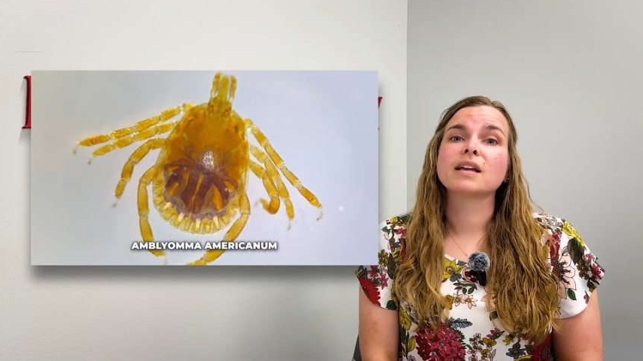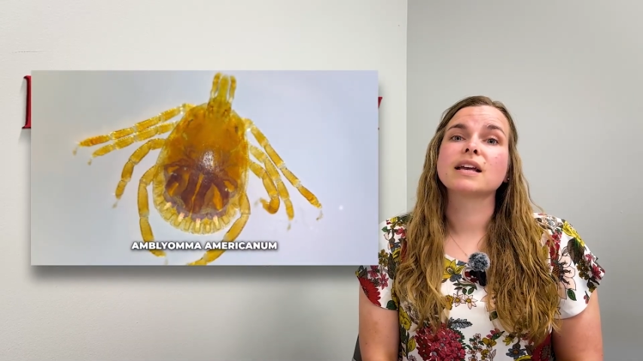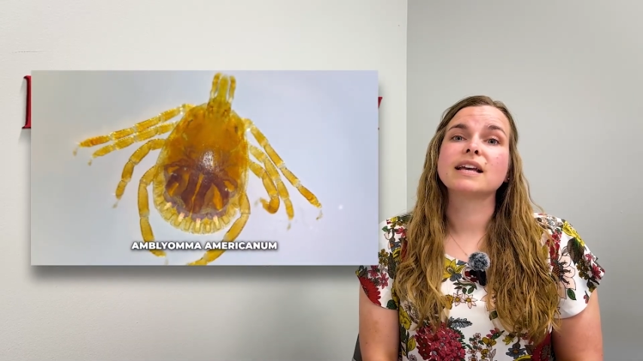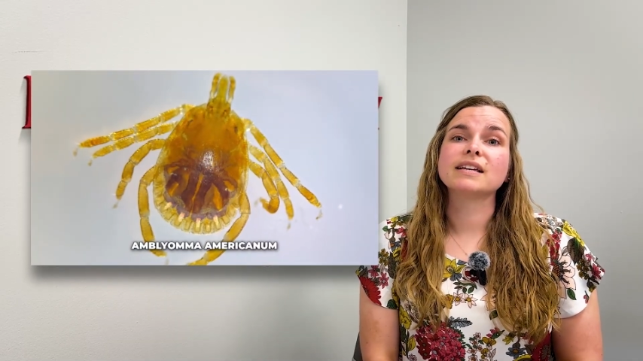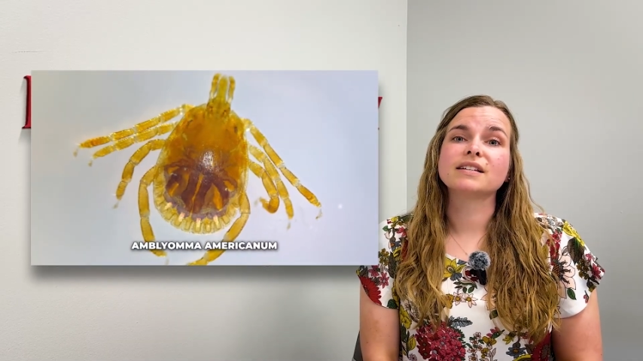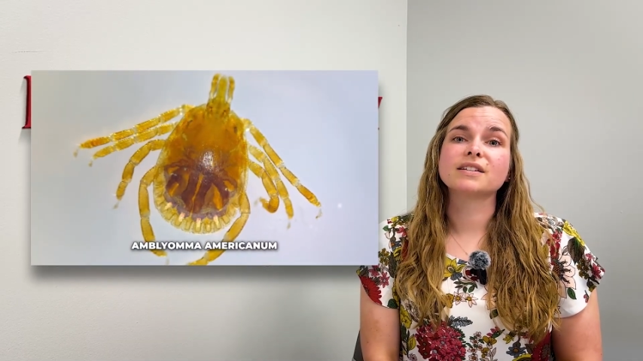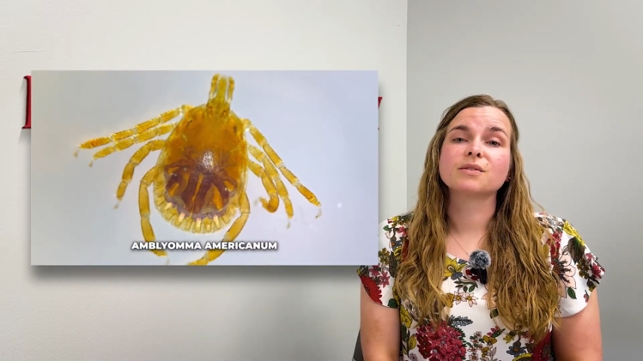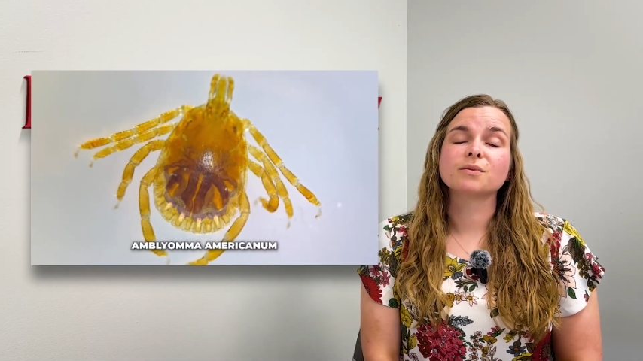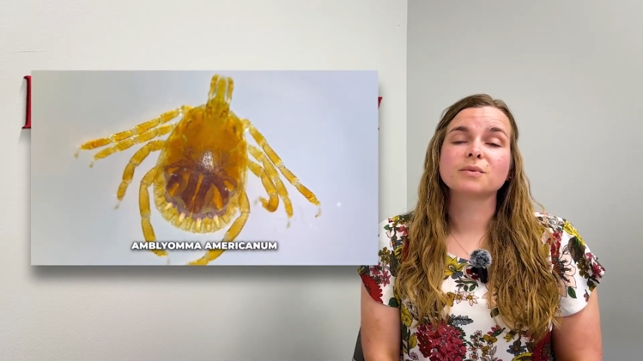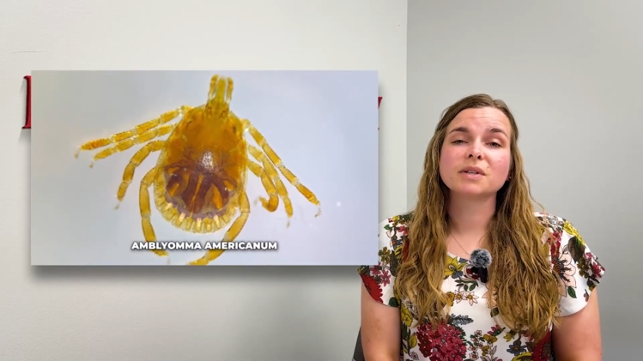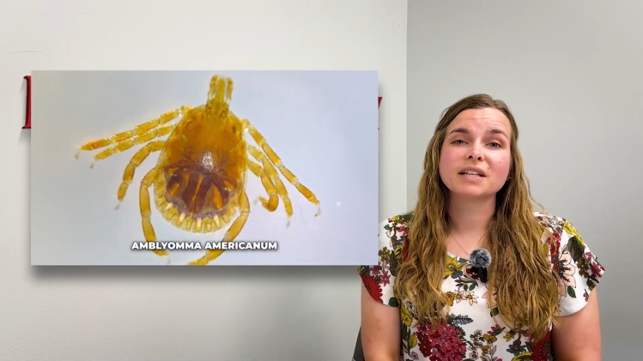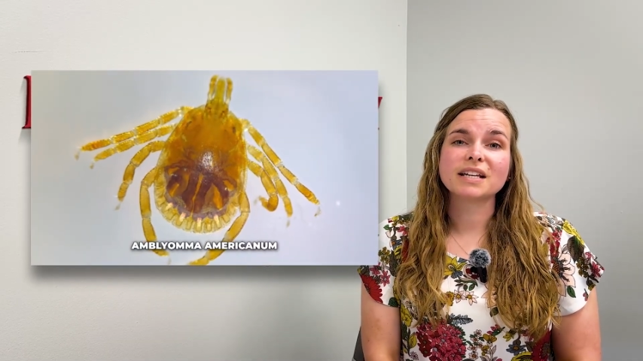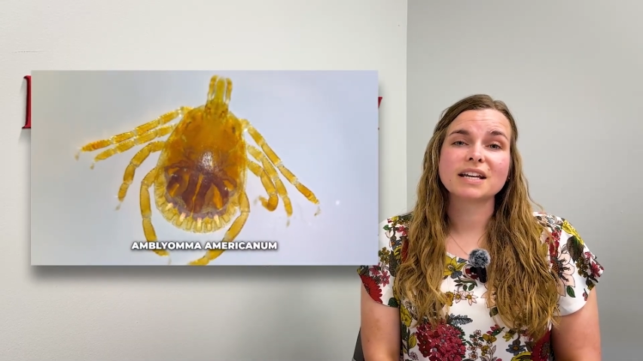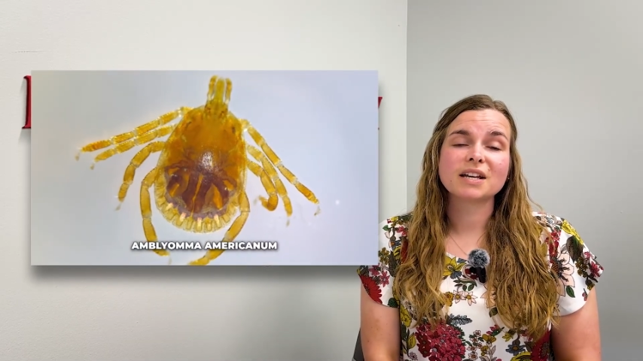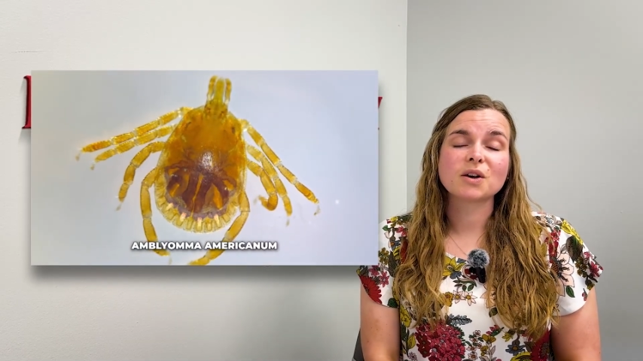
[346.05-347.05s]
is
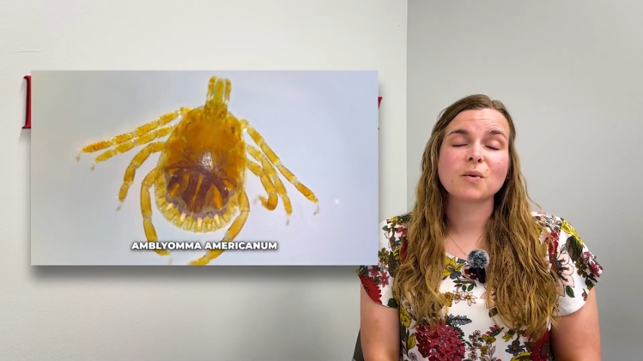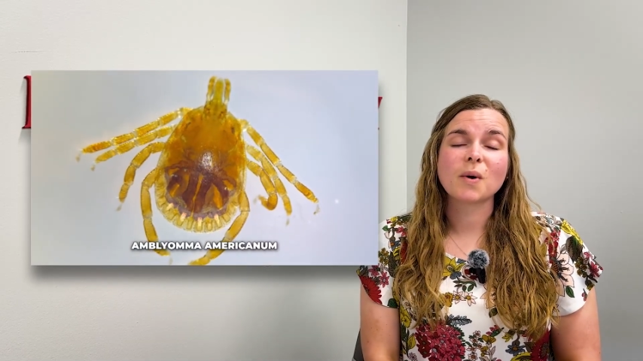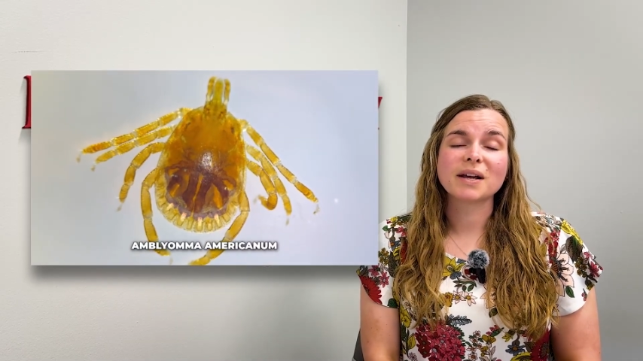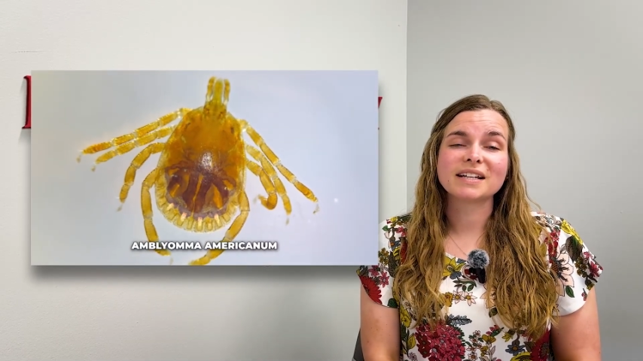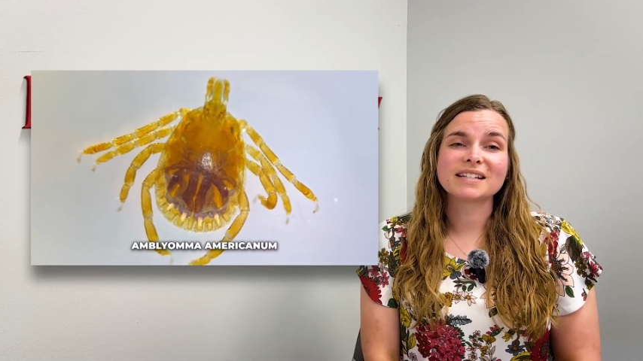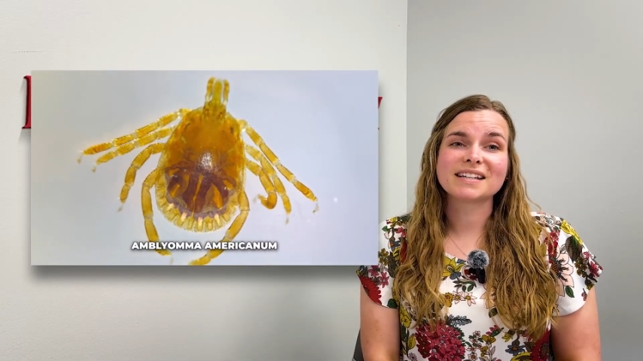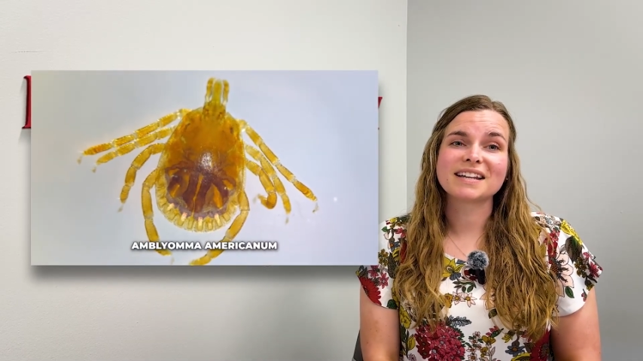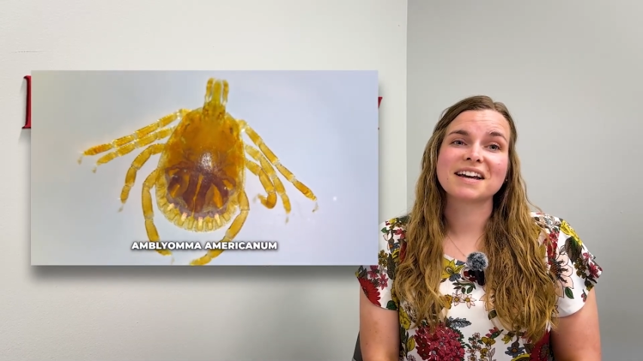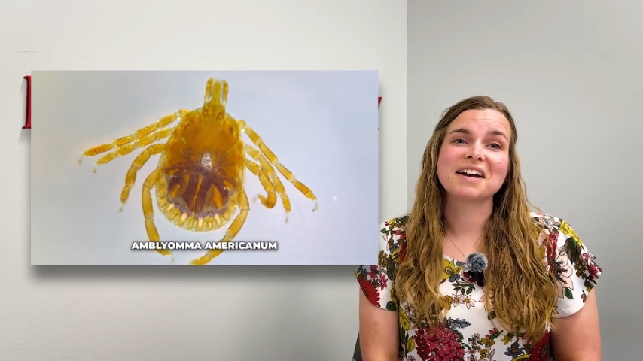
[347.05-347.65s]
really quite